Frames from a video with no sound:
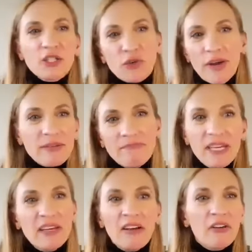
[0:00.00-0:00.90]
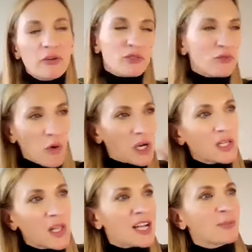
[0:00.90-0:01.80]
a treadmill. There's four
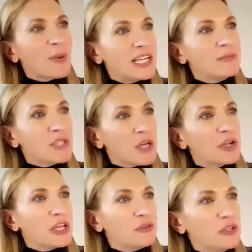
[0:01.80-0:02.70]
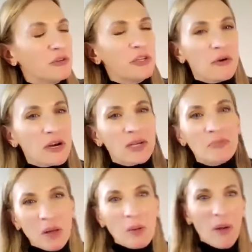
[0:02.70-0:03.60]
clocks behind him, Tokyo, New York, and
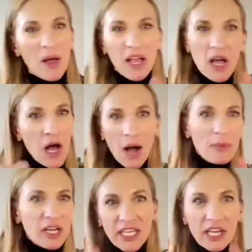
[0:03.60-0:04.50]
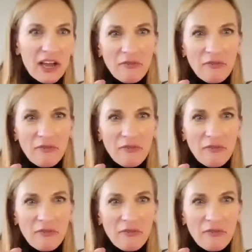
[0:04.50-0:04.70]
blah blah blah. Like, I'm gonna kick